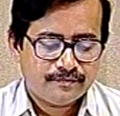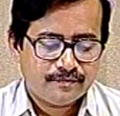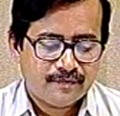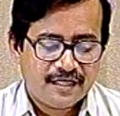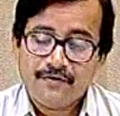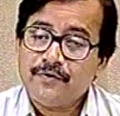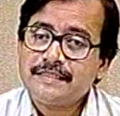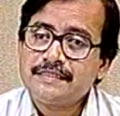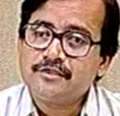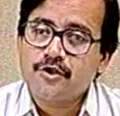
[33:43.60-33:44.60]
The
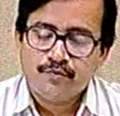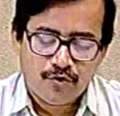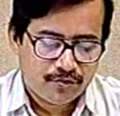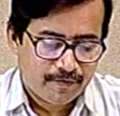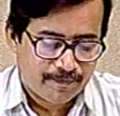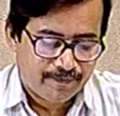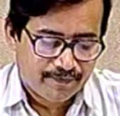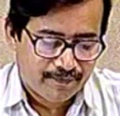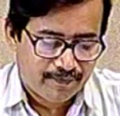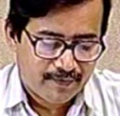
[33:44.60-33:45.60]
emphasis is on both.
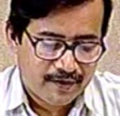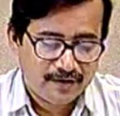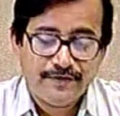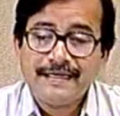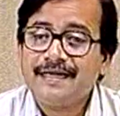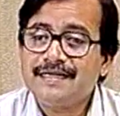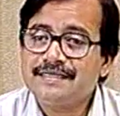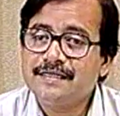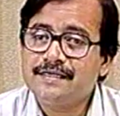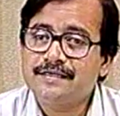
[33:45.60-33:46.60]
This is a very
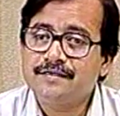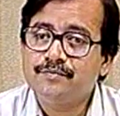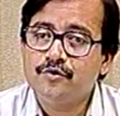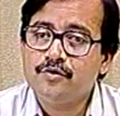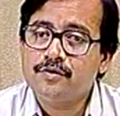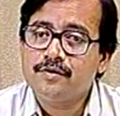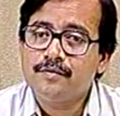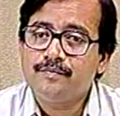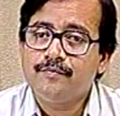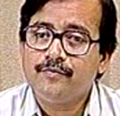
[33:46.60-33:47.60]
nicely written book
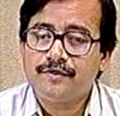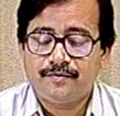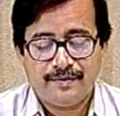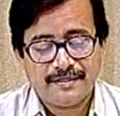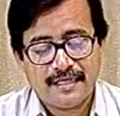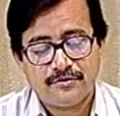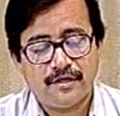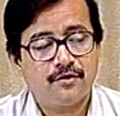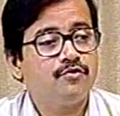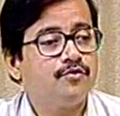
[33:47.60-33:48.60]
with a
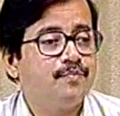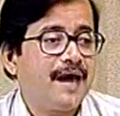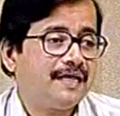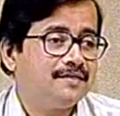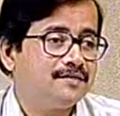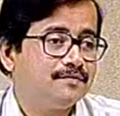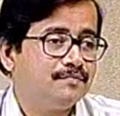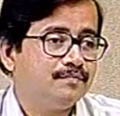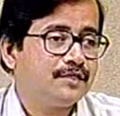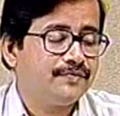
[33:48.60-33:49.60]
good balance
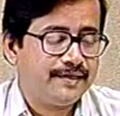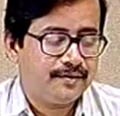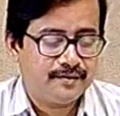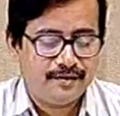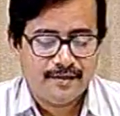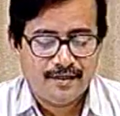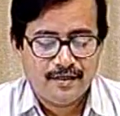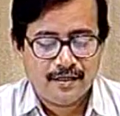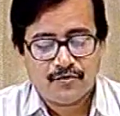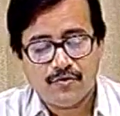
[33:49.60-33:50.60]
between
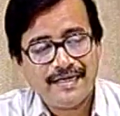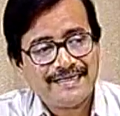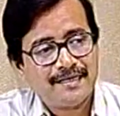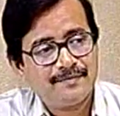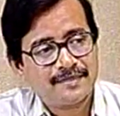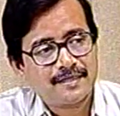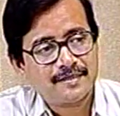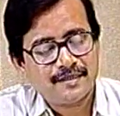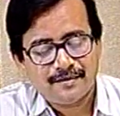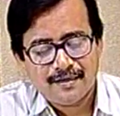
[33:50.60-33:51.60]
qualitative
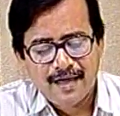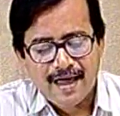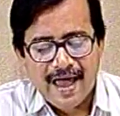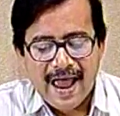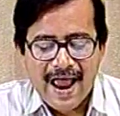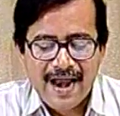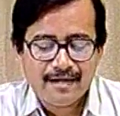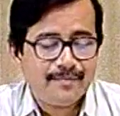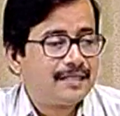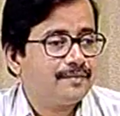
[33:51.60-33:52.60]
discussion and
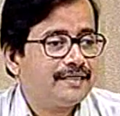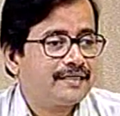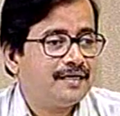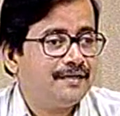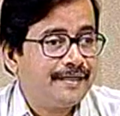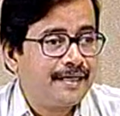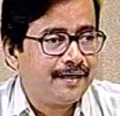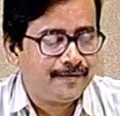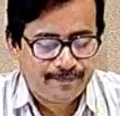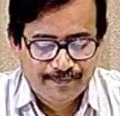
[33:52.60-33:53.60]
mathematical
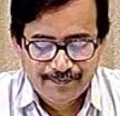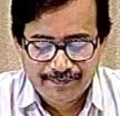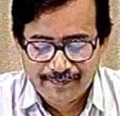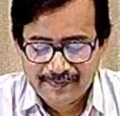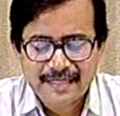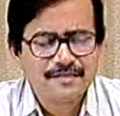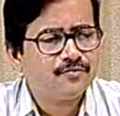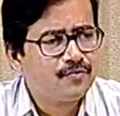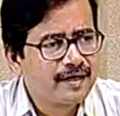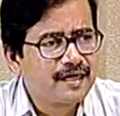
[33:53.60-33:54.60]
rigor. That is
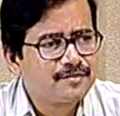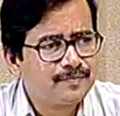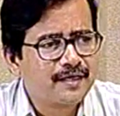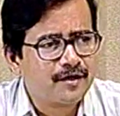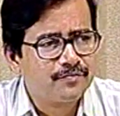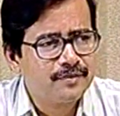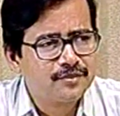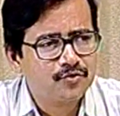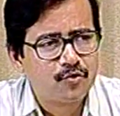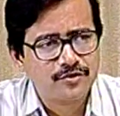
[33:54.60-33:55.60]
one aspect of this
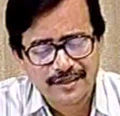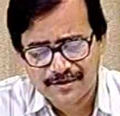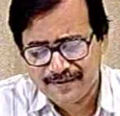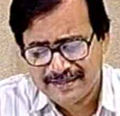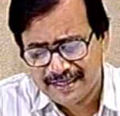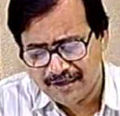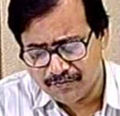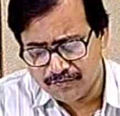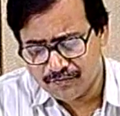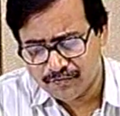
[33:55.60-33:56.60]
course. Let me tell you,
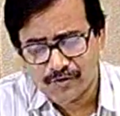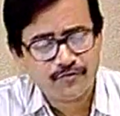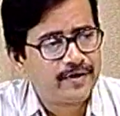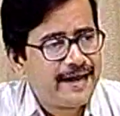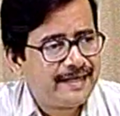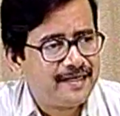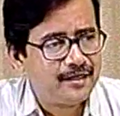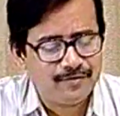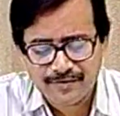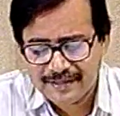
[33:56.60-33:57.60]
without frightening
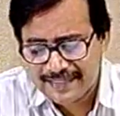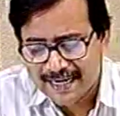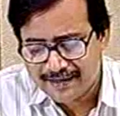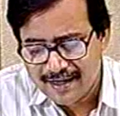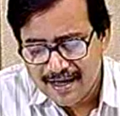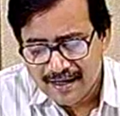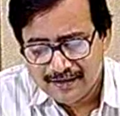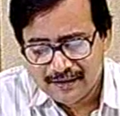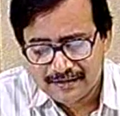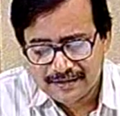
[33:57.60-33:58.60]
you, is that
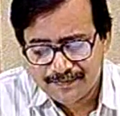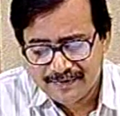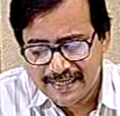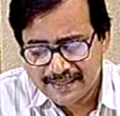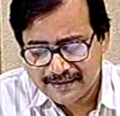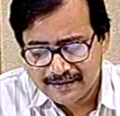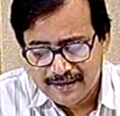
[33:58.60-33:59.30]
the subject,